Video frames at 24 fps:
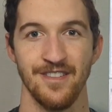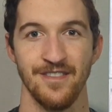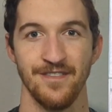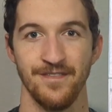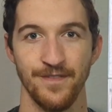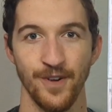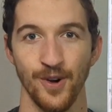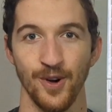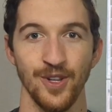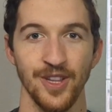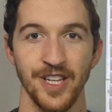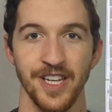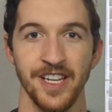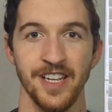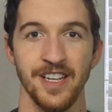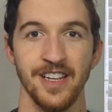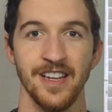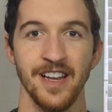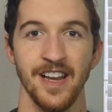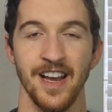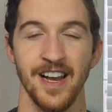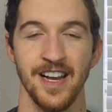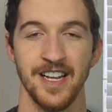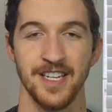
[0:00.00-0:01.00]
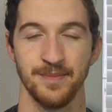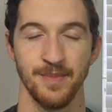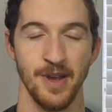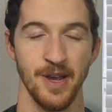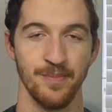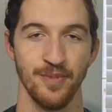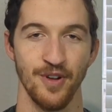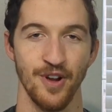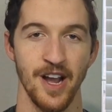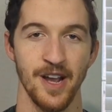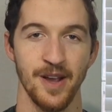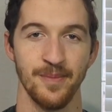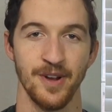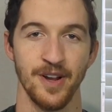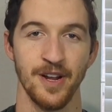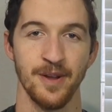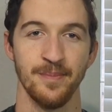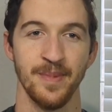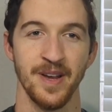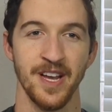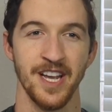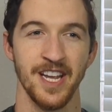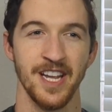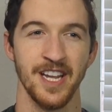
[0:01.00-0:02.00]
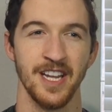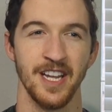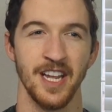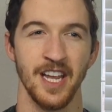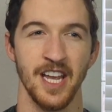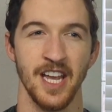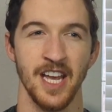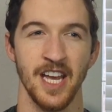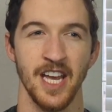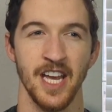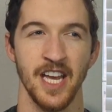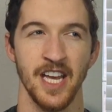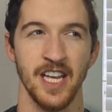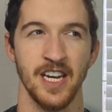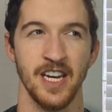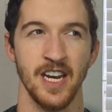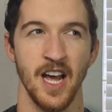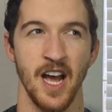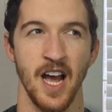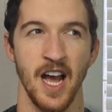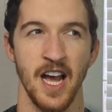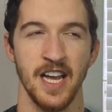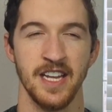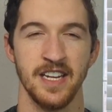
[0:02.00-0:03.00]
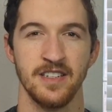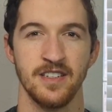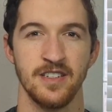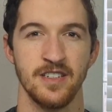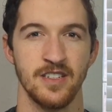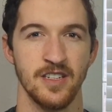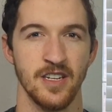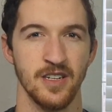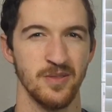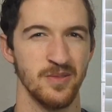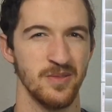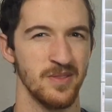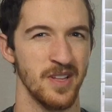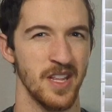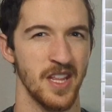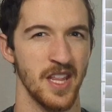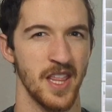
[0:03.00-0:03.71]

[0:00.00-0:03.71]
fully as my primary bank, and I don't